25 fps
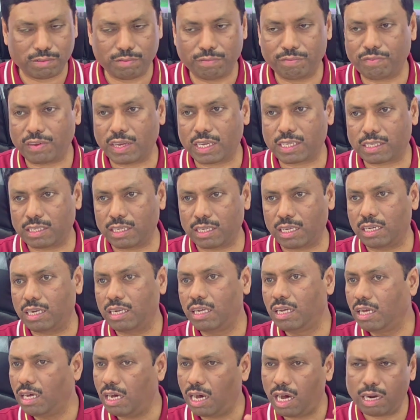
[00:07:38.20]
infection
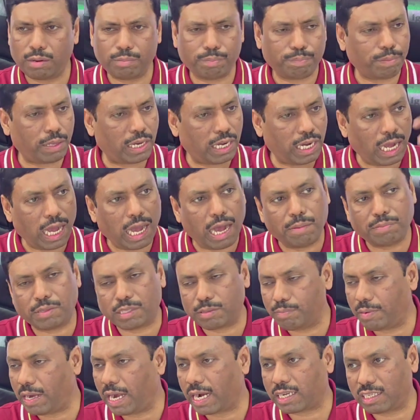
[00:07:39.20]
or perhaps
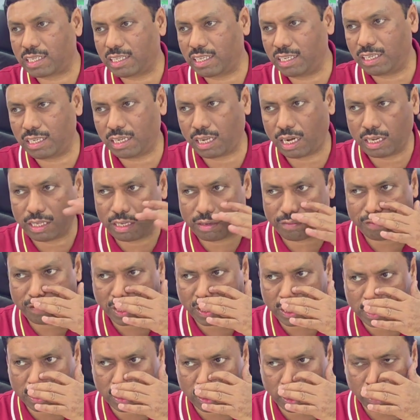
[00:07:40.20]
bacterial
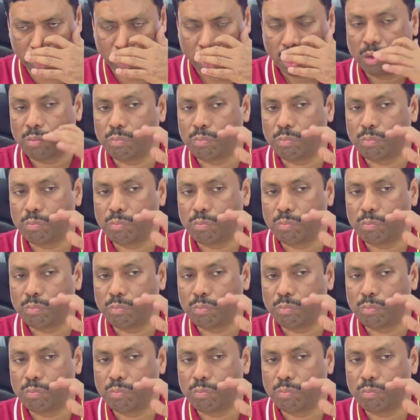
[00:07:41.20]
infection.